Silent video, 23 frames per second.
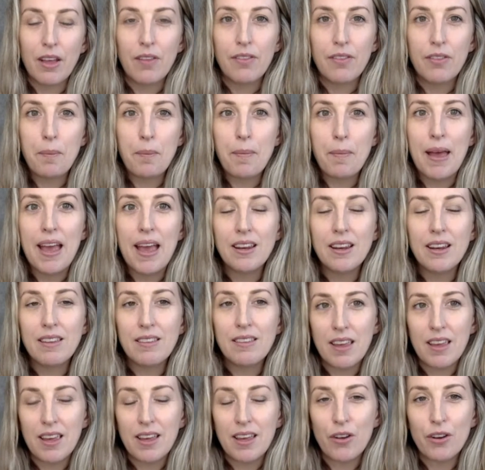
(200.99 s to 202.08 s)
The main
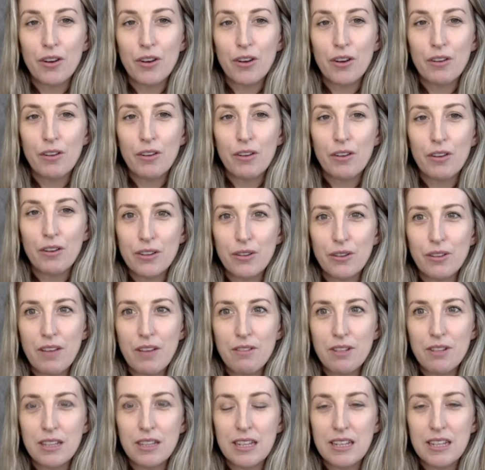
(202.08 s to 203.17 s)
thing on a physical
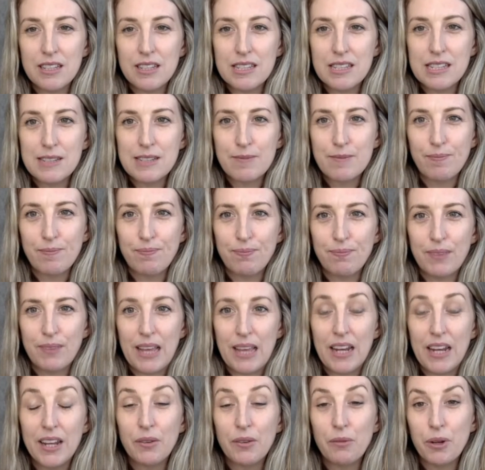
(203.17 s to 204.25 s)
level is
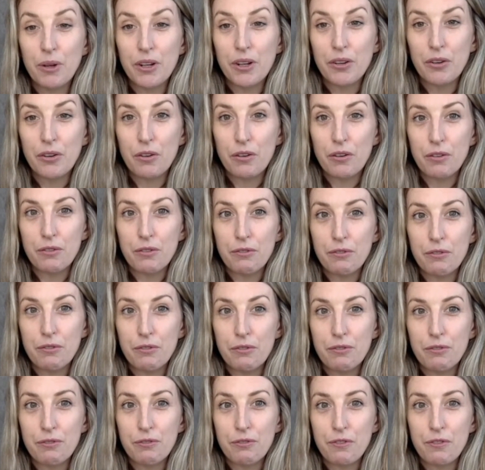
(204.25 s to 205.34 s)
getting rid of
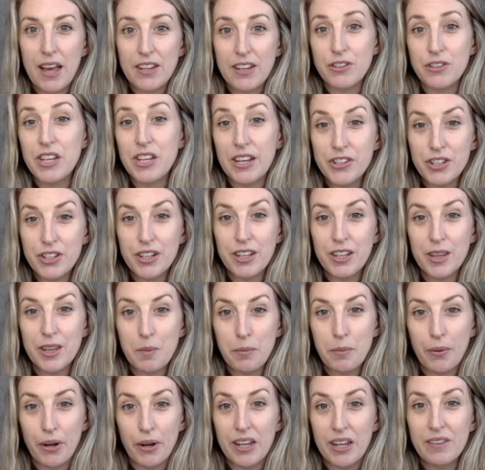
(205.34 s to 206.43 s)
extra tension
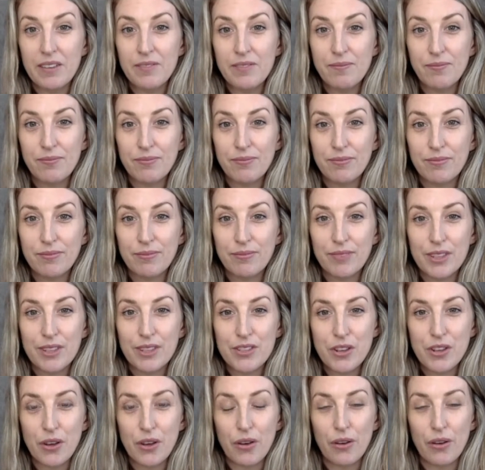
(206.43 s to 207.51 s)
in the body.
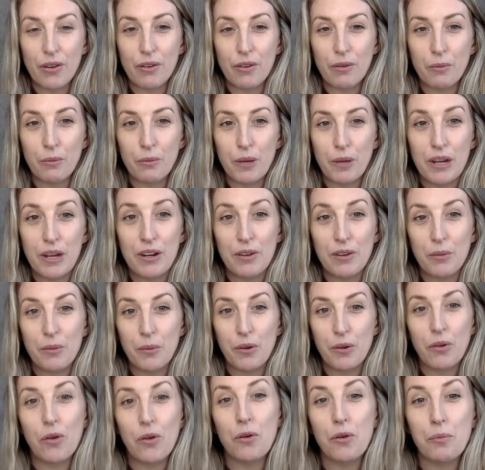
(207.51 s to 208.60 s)
So
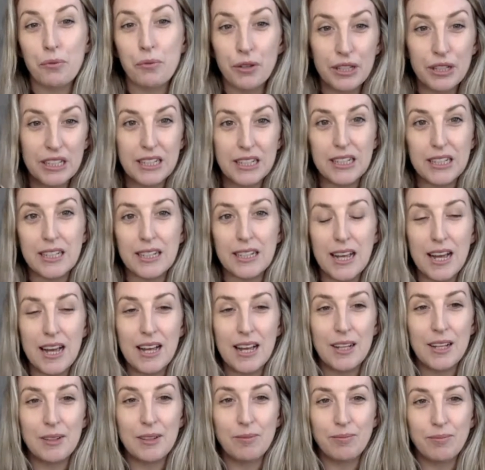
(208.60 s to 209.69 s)
we're all pretty
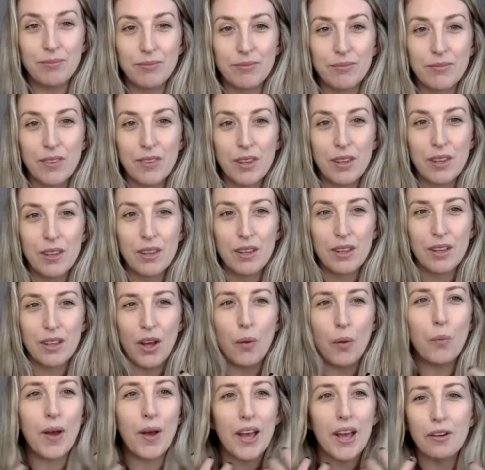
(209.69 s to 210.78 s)

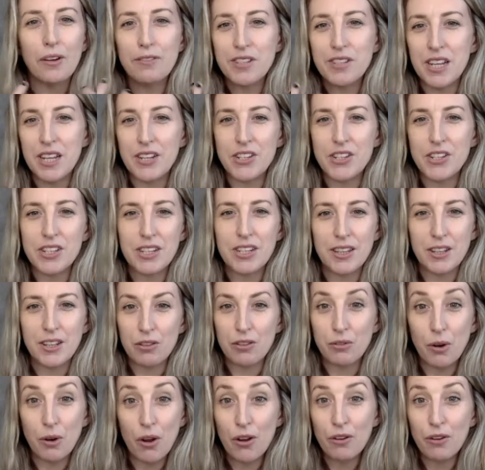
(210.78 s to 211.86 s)
aware of tension in the
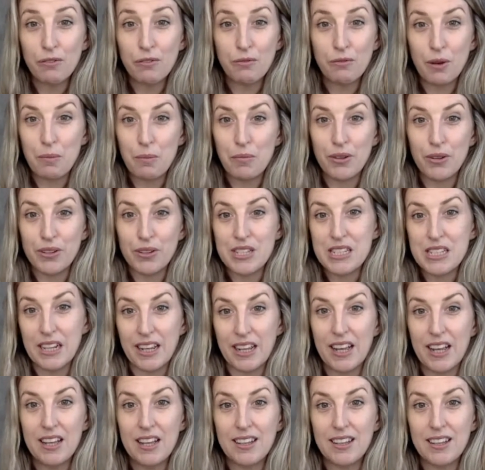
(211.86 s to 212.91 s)
throat when we're a singer,